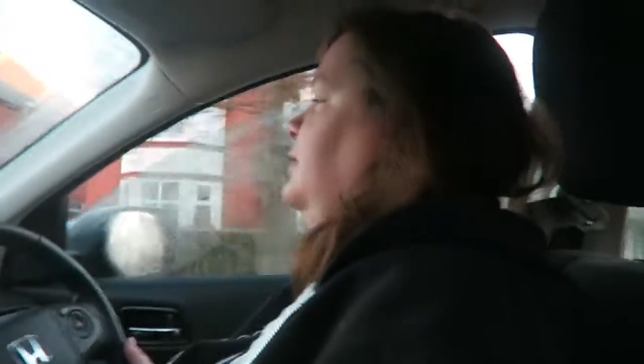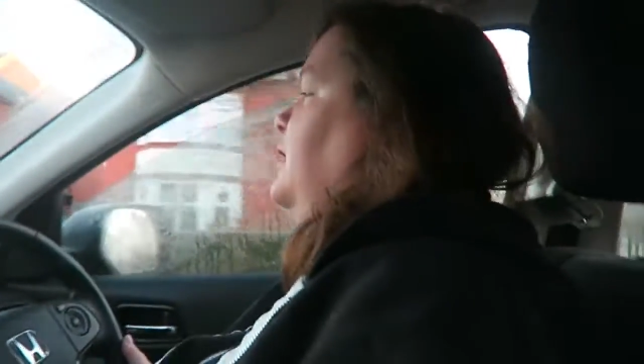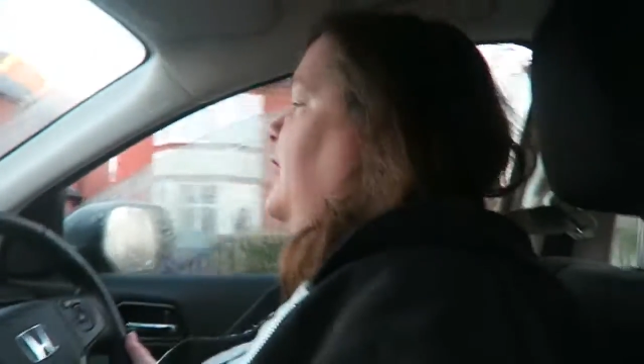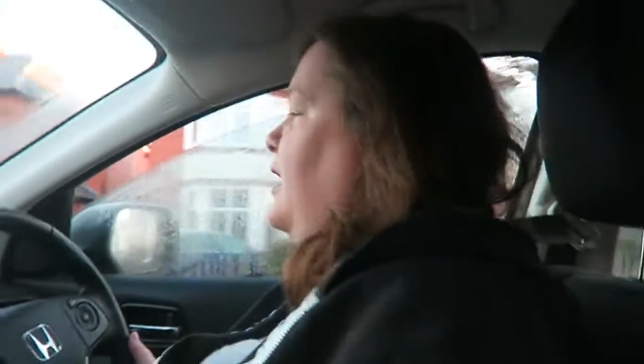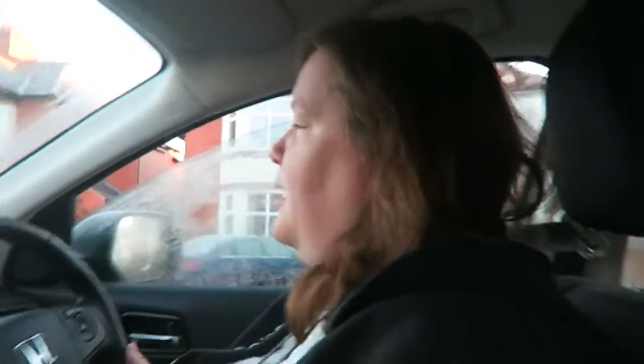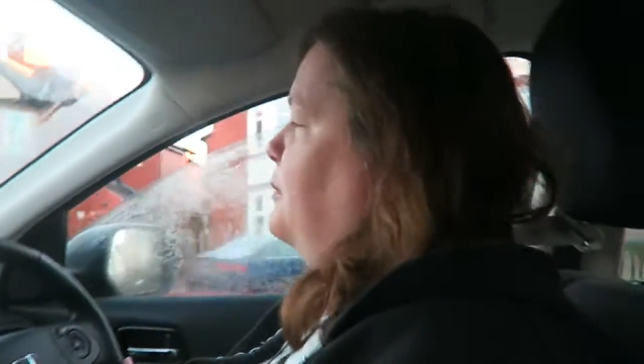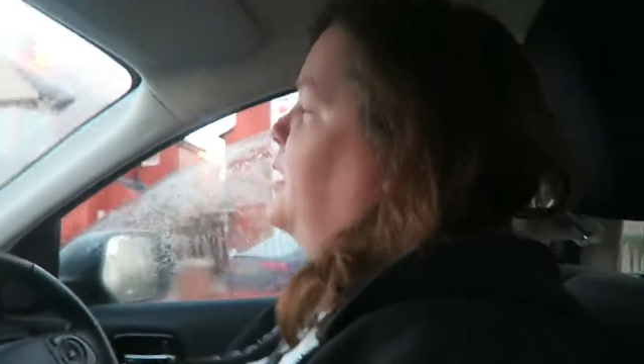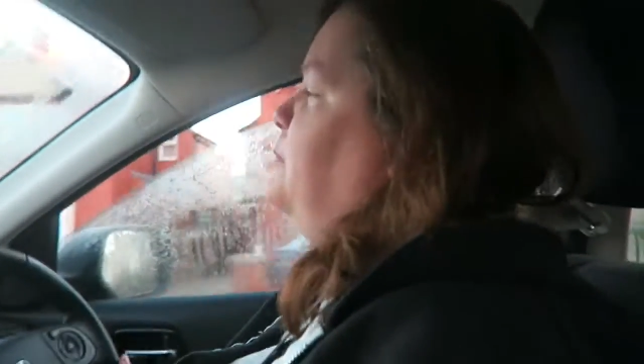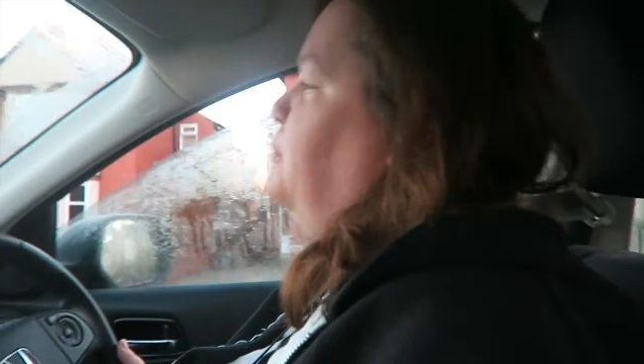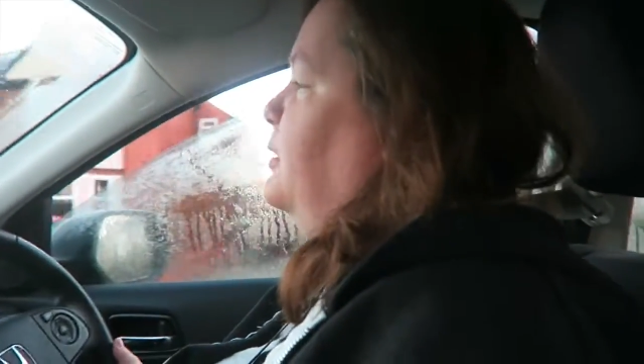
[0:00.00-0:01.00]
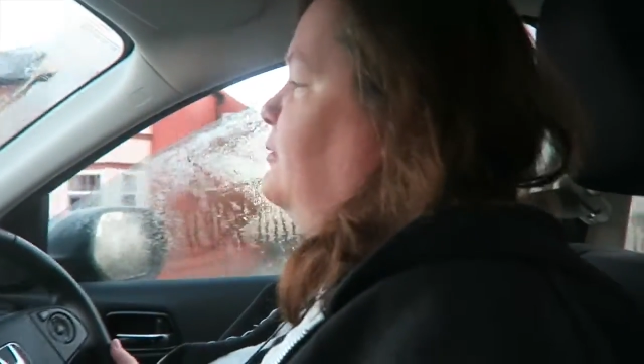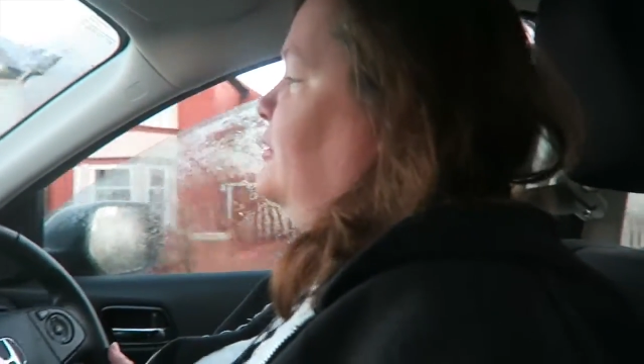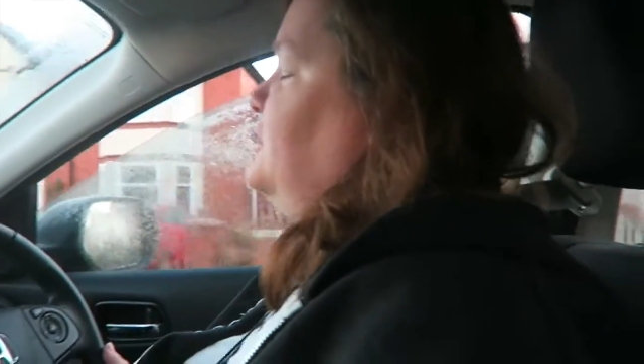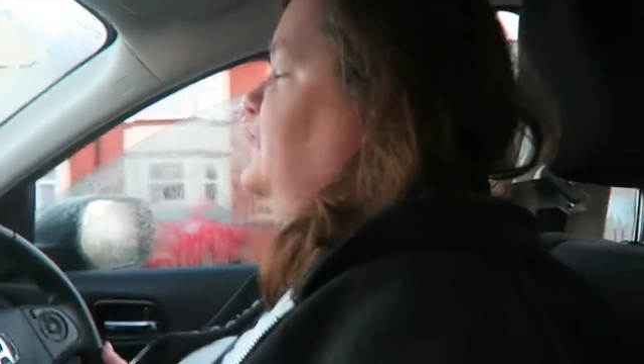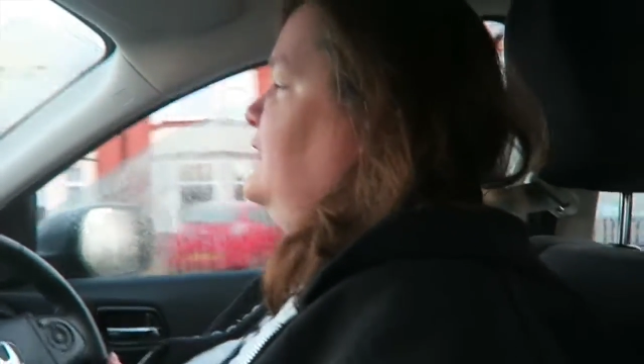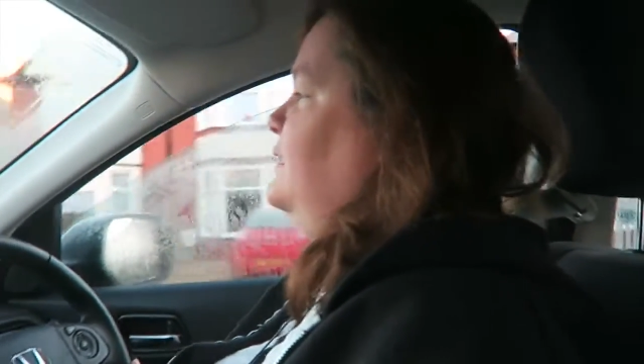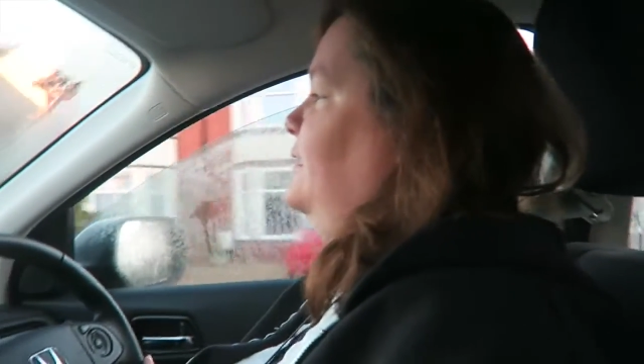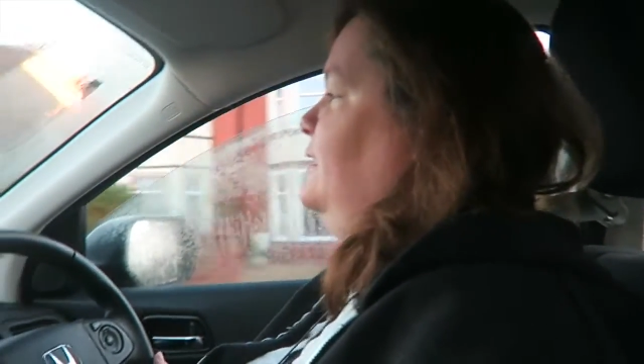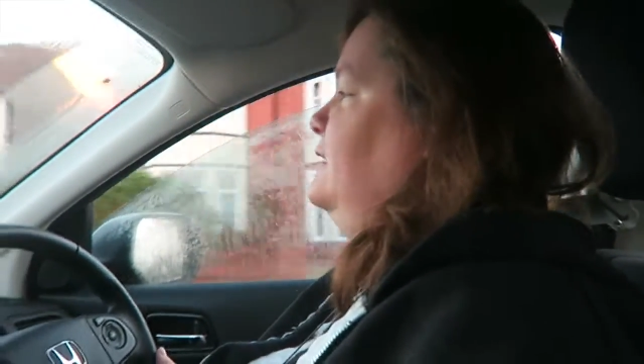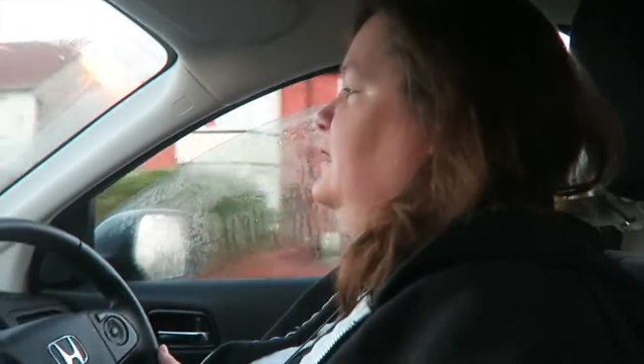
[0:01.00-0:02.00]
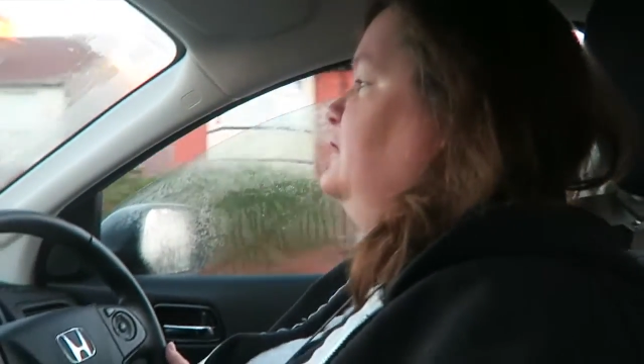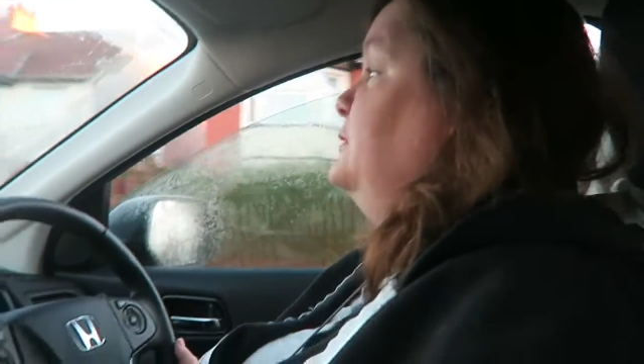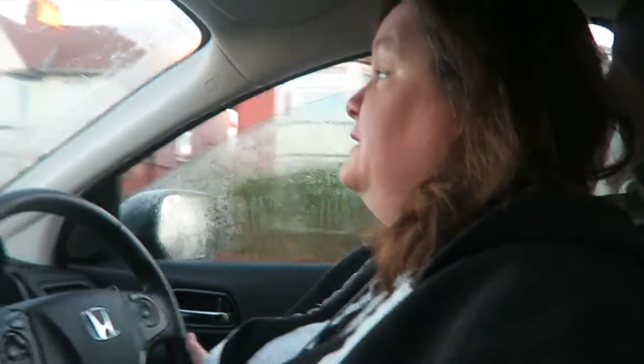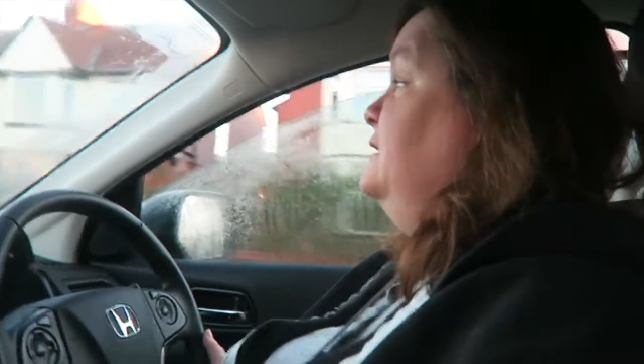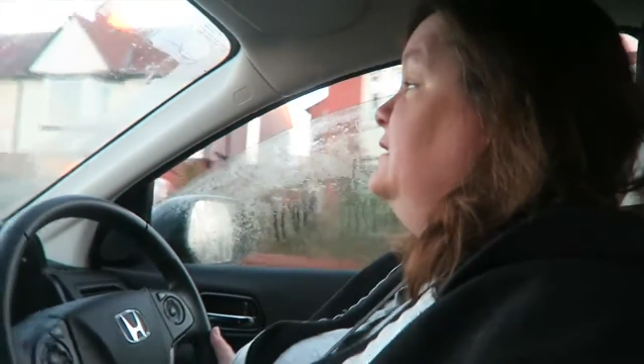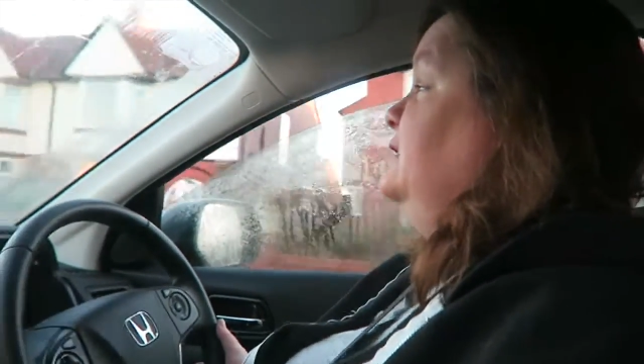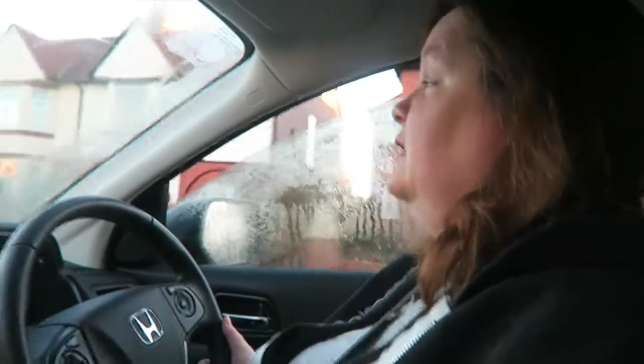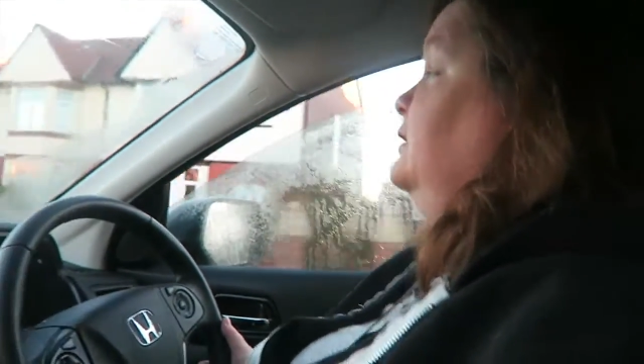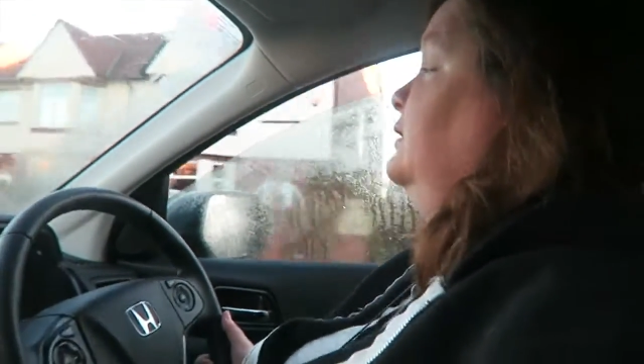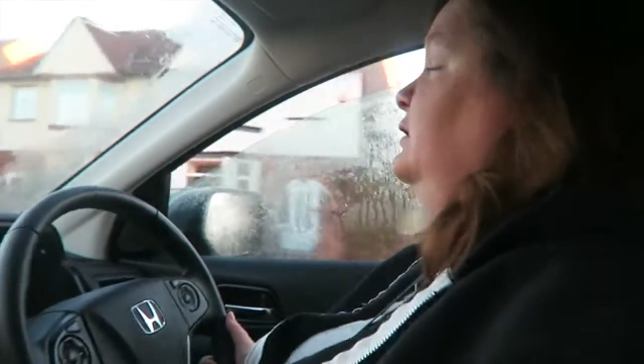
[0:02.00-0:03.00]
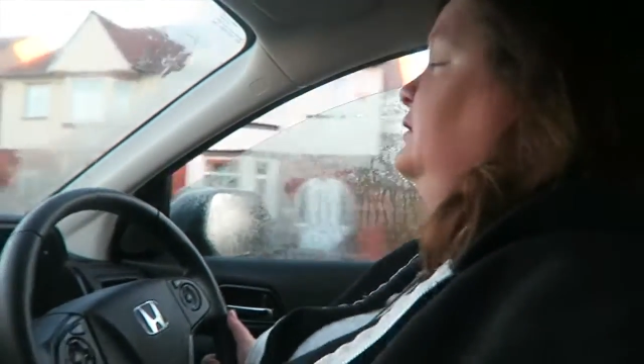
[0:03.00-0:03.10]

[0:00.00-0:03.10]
My brother Ross, he died nearly 20 years ago.